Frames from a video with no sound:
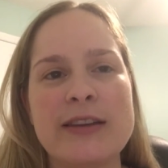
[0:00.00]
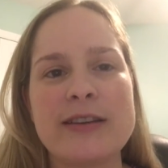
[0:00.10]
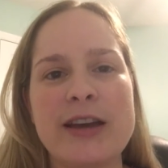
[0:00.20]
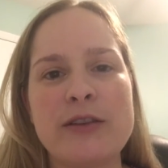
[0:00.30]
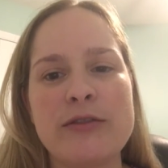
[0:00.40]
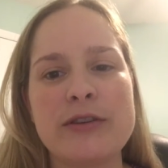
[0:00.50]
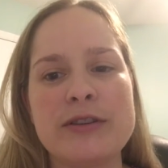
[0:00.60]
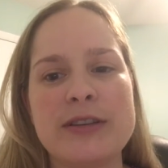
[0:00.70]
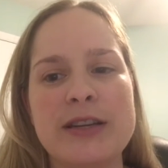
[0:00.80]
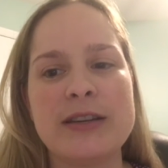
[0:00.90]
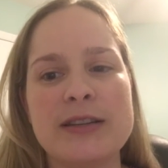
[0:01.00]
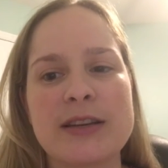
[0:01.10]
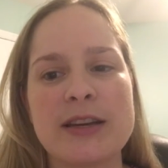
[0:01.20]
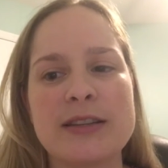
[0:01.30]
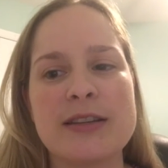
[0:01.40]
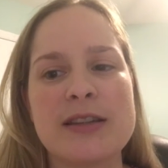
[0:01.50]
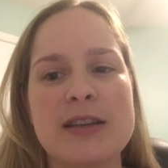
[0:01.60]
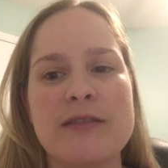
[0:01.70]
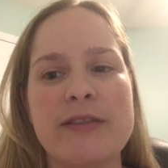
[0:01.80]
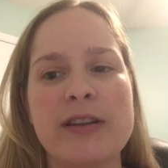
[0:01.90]
Title 13 discusses the
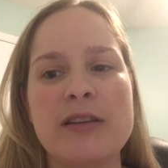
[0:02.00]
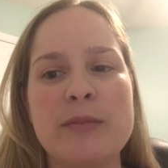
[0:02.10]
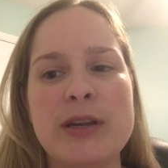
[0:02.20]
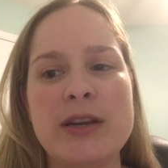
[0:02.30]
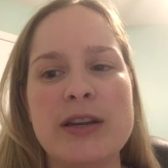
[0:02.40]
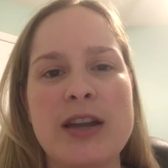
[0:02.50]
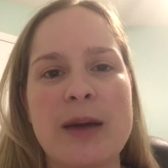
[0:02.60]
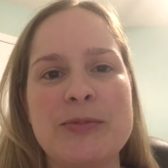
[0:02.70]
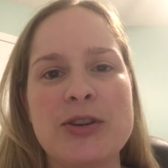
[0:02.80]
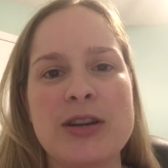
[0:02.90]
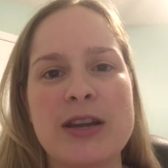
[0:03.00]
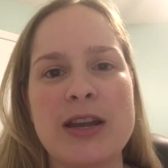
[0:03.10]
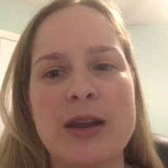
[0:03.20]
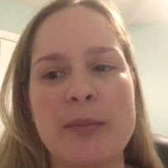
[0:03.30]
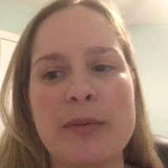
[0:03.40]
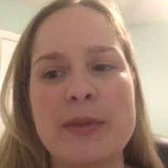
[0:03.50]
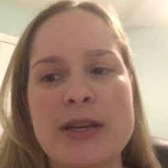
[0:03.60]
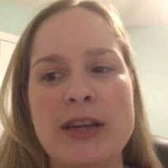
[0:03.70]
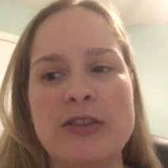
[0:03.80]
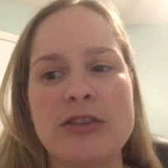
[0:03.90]
development, adoption, and
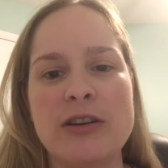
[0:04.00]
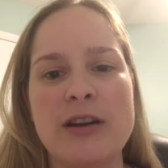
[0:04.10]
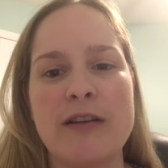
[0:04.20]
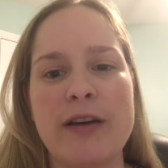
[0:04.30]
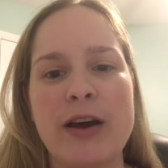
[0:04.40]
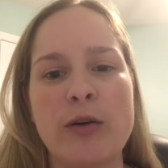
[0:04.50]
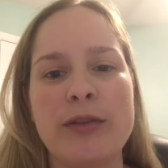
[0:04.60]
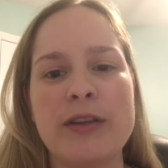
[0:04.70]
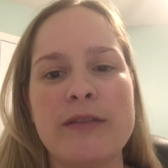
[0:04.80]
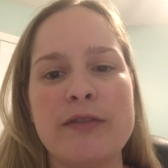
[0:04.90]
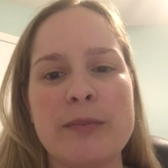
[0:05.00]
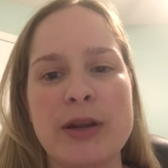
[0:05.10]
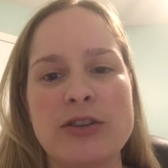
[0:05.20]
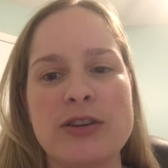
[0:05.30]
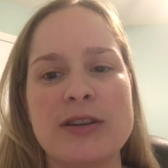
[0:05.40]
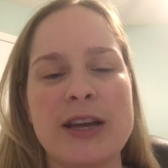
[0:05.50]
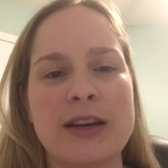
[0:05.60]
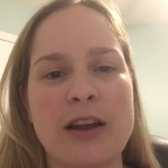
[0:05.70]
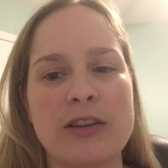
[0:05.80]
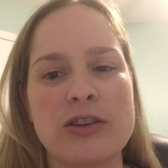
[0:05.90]
implementation of health information
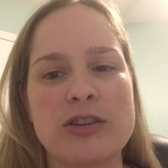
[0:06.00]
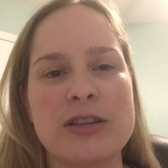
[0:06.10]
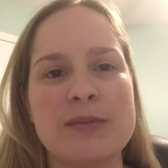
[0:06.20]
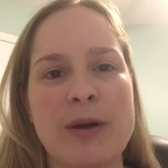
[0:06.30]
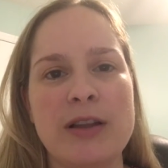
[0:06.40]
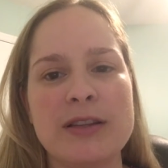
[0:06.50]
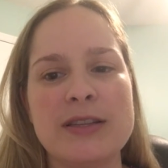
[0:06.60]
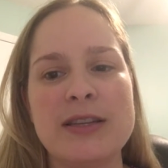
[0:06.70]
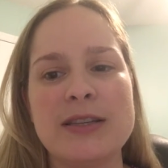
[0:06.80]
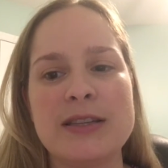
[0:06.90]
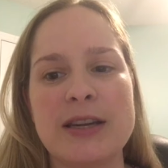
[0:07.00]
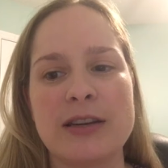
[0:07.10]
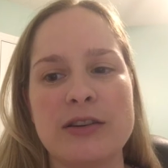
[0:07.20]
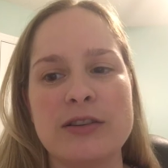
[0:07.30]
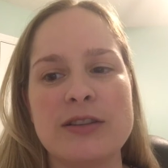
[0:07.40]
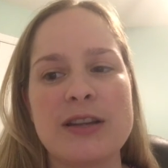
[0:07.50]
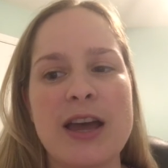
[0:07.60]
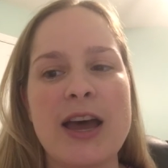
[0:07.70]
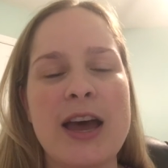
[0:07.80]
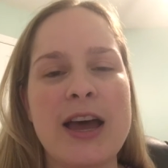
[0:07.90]
technologies, policy, and standards,
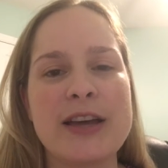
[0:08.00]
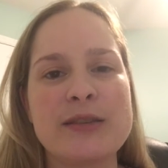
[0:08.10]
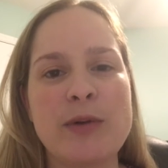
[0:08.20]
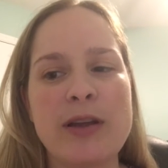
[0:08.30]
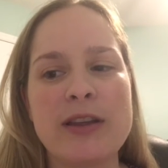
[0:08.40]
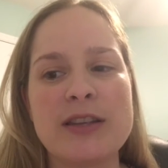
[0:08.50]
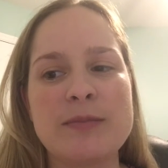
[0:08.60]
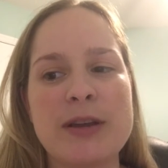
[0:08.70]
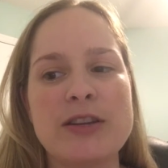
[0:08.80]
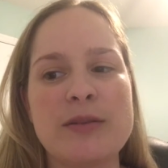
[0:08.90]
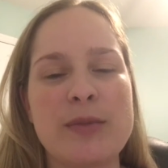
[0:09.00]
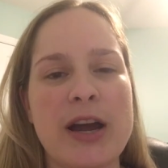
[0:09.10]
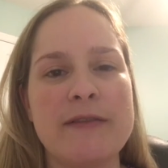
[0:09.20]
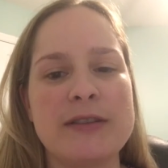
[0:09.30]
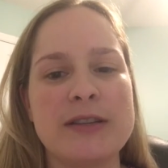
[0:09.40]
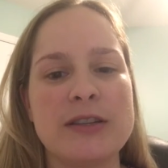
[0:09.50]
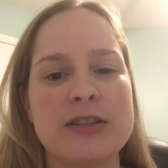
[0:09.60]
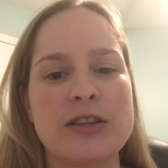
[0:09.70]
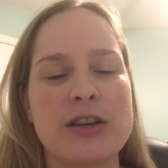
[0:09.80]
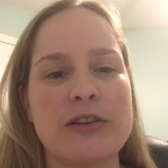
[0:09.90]
as well as patient privacy and
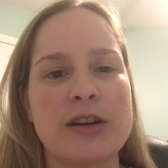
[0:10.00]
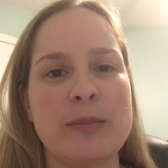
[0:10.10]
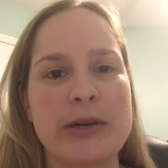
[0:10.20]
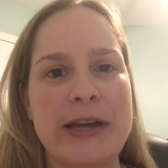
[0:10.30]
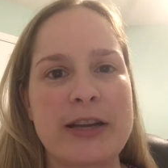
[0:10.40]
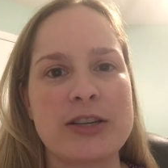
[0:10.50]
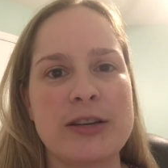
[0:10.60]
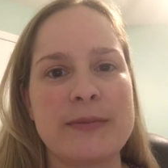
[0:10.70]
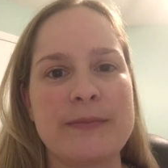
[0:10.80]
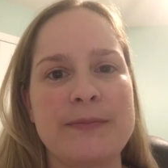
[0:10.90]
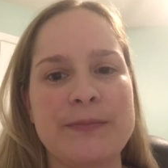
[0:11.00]
security protection.